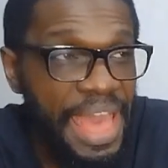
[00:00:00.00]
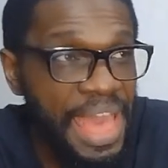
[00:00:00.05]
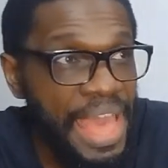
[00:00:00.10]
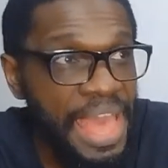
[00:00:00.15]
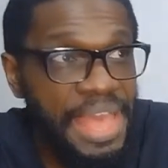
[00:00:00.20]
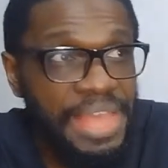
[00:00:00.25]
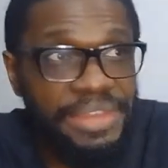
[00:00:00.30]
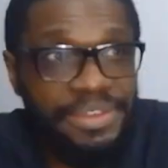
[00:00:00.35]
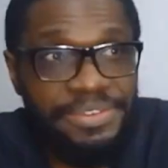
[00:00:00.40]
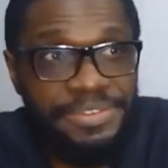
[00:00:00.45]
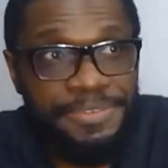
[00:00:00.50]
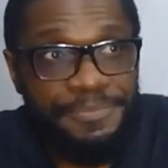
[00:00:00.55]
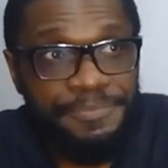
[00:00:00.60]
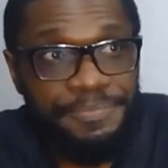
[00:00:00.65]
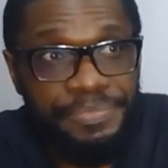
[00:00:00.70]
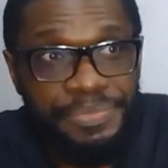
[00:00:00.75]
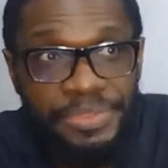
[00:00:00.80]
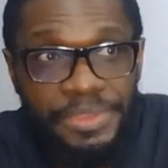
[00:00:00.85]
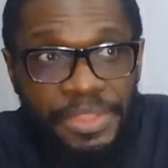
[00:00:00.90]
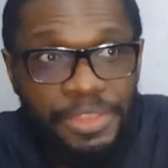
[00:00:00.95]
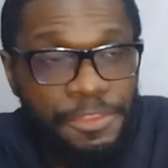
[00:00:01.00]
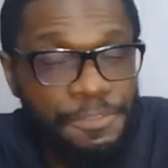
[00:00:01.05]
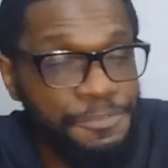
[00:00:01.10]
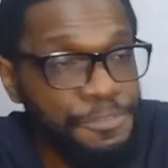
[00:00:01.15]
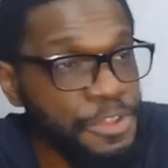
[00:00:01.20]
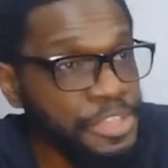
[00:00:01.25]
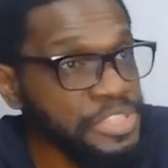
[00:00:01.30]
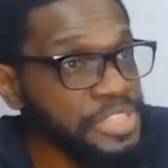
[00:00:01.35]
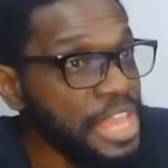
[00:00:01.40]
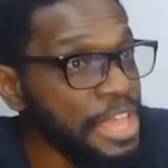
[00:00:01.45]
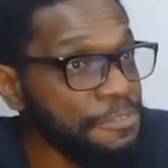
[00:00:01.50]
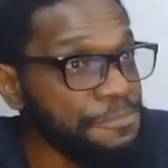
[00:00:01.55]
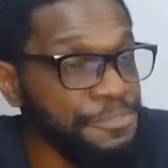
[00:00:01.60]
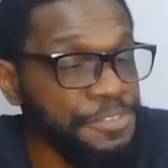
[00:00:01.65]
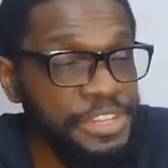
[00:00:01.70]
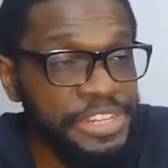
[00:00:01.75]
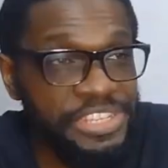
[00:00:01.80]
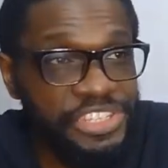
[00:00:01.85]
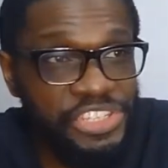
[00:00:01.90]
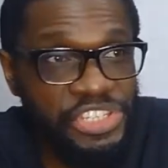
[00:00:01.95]
And the first
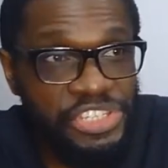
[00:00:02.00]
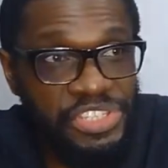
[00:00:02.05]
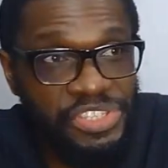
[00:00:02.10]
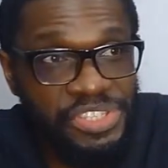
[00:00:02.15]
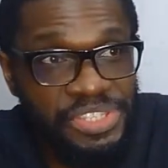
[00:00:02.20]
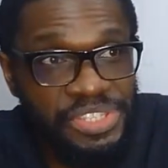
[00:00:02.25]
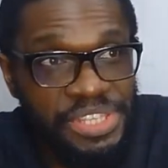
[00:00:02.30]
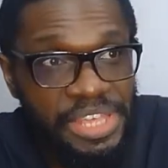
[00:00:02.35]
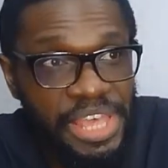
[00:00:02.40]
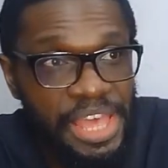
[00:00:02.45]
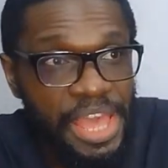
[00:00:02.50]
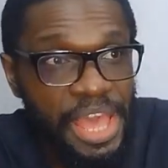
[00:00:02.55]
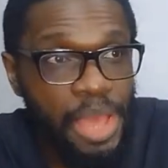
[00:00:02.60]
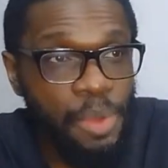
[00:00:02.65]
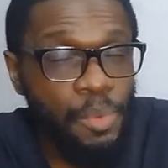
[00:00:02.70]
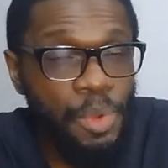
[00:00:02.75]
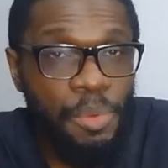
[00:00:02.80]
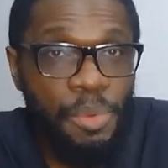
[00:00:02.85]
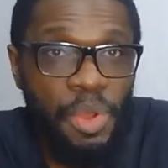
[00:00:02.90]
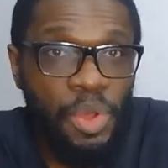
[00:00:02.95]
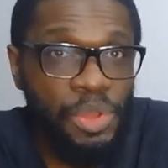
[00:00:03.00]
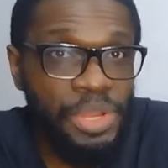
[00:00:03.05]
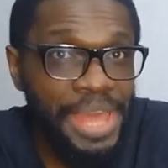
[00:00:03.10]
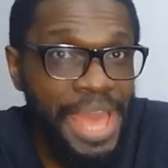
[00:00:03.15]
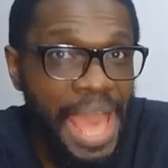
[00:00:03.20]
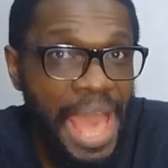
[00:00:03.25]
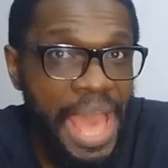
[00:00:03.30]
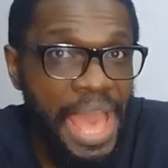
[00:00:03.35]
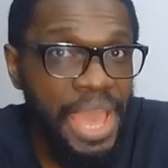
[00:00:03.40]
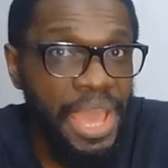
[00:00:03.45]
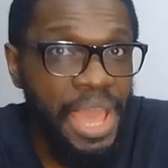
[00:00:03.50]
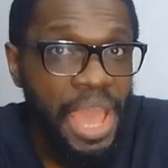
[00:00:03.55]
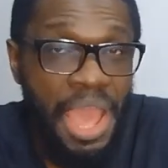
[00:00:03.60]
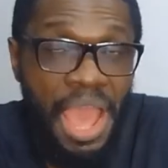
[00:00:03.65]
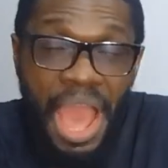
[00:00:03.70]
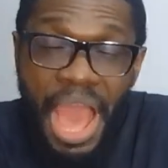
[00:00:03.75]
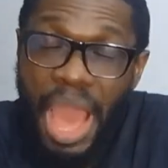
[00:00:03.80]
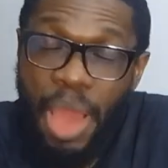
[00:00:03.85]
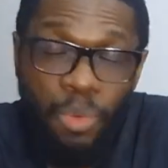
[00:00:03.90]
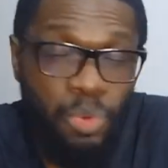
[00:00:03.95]
half finishes, and we were on a high.
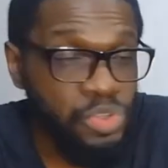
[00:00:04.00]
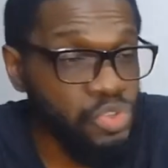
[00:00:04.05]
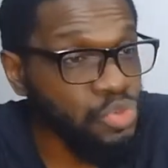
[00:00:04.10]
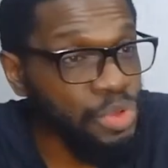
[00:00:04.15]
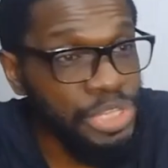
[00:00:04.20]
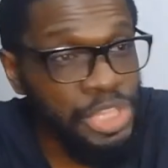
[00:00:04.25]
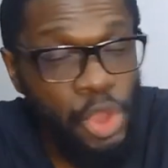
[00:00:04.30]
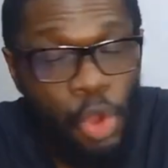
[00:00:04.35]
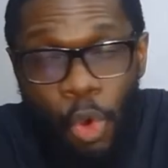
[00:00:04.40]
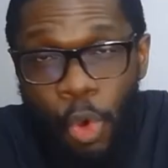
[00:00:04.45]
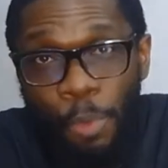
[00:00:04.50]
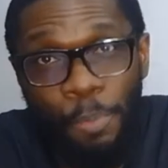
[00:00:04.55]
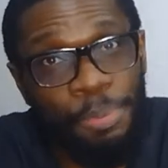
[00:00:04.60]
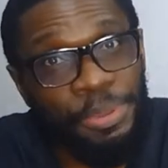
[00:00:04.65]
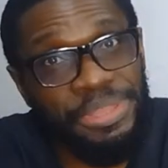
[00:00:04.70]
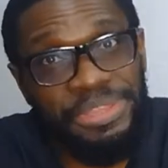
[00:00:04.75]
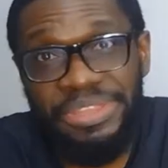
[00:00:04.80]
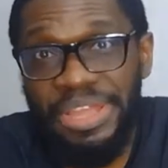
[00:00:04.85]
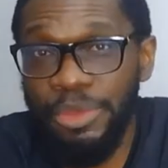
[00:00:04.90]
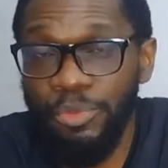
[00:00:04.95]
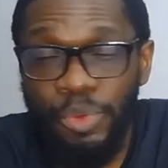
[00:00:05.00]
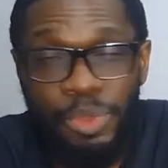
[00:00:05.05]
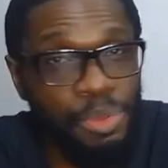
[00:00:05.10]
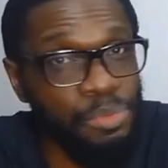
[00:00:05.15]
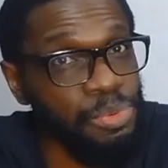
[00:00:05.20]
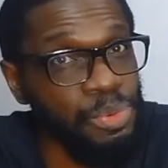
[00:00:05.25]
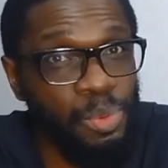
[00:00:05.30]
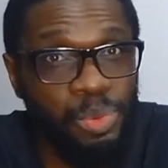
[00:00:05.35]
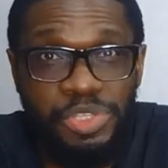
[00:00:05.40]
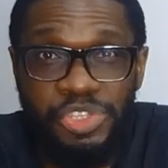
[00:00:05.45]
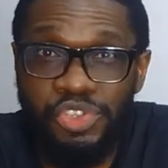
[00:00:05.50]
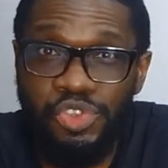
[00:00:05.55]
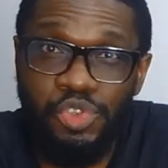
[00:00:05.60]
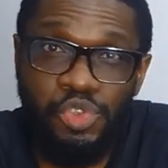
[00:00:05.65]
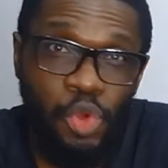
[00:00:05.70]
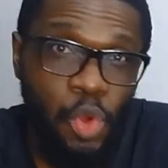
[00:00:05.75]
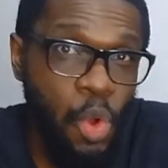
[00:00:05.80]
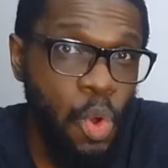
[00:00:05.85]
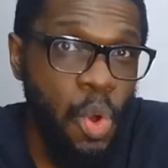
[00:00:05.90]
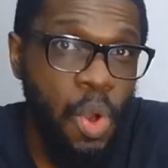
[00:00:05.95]
I was really hoping that we would
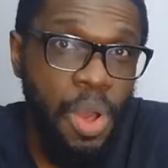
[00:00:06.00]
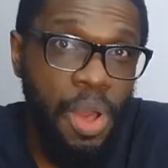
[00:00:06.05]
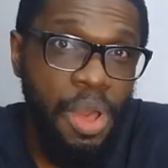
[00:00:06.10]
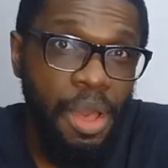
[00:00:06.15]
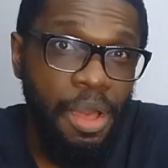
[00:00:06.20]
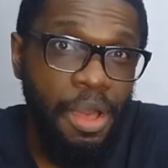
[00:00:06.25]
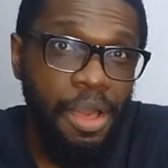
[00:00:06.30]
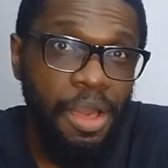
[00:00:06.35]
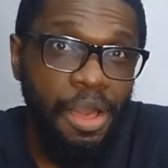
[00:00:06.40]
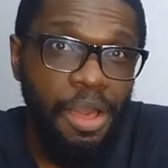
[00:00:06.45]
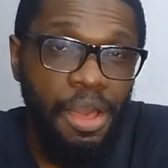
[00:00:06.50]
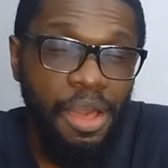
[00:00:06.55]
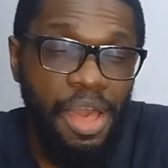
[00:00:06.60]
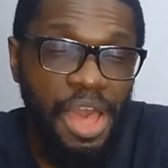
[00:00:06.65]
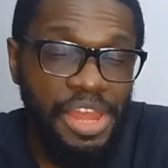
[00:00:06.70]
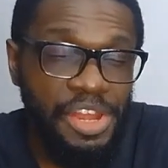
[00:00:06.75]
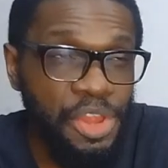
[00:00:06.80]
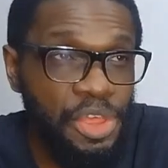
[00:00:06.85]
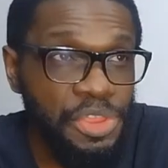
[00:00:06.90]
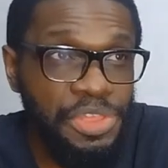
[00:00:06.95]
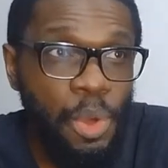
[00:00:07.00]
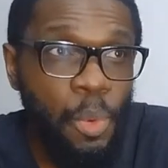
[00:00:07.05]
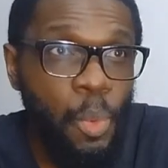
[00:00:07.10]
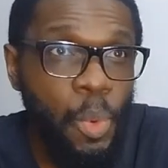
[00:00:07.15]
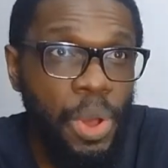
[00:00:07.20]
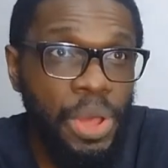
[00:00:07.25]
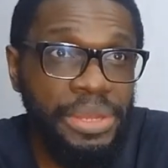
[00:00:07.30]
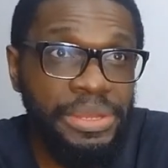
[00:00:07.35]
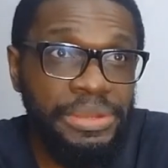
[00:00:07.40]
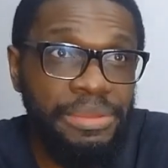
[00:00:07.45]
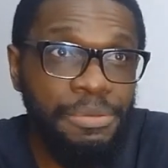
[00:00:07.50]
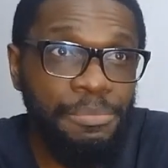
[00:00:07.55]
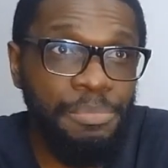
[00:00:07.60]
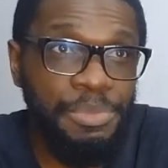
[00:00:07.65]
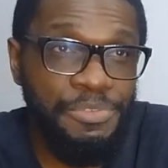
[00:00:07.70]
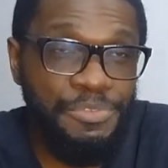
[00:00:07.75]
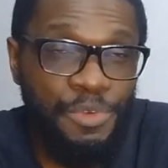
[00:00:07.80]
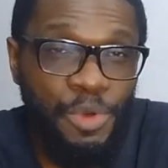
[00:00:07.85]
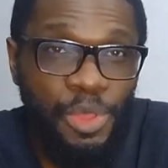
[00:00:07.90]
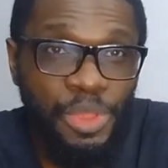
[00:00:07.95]
score another one
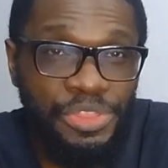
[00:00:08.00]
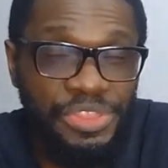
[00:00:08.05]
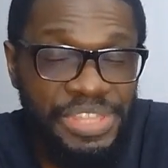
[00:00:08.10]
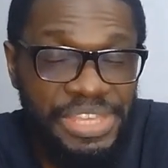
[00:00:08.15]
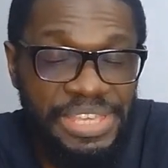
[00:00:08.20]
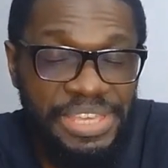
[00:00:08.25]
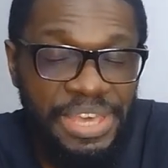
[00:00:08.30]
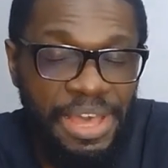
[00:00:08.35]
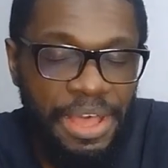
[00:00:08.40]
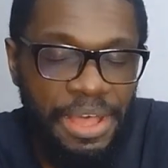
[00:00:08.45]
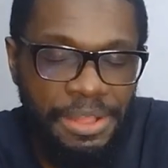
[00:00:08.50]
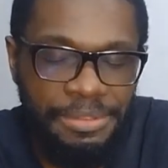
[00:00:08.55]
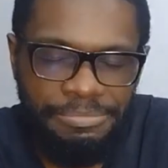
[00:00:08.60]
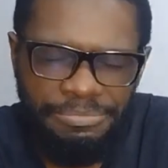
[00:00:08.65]
before the